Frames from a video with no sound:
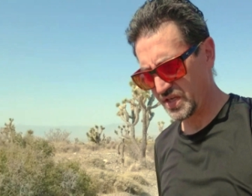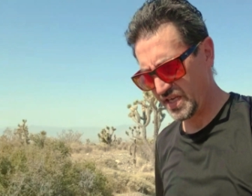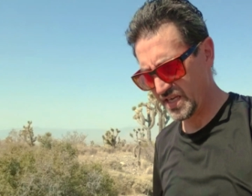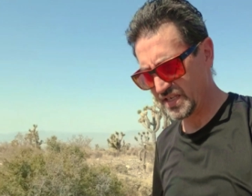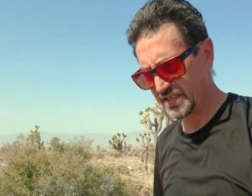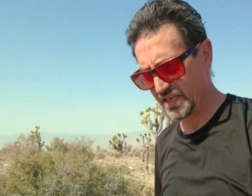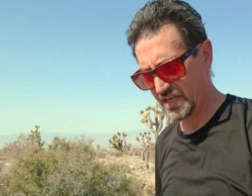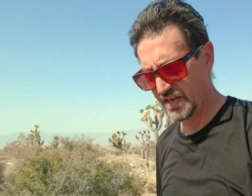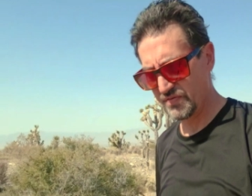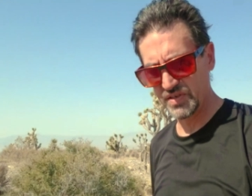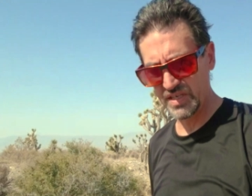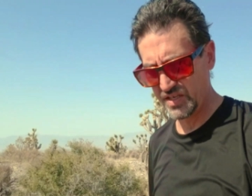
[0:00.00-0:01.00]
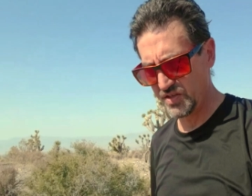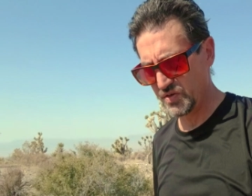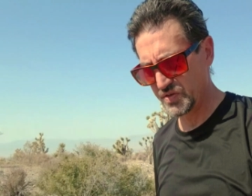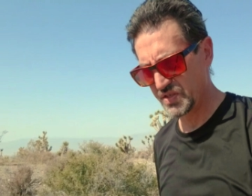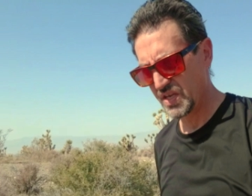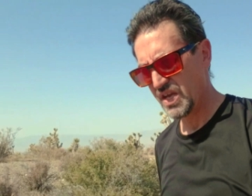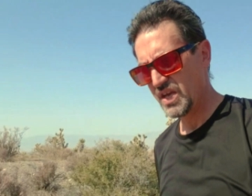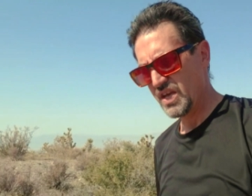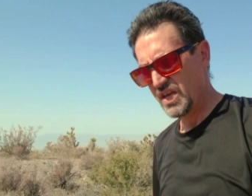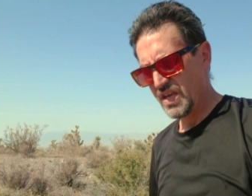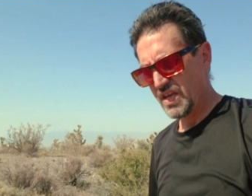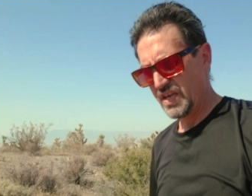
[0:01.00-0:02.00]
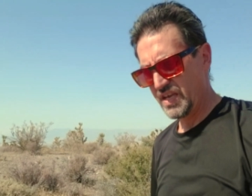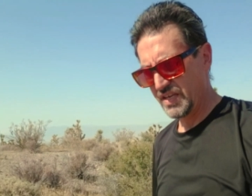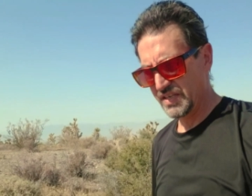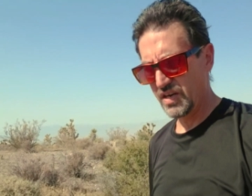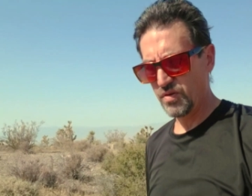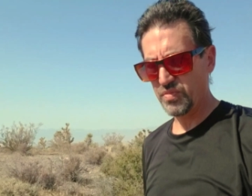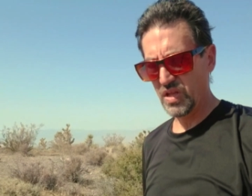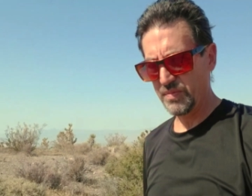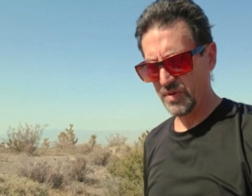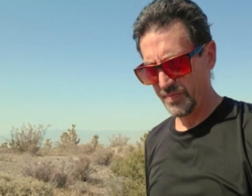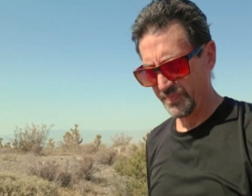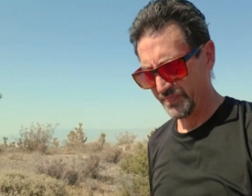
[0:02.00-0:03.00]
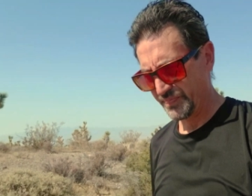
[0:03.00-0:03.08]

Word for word: and everyday use, and I don't blame them.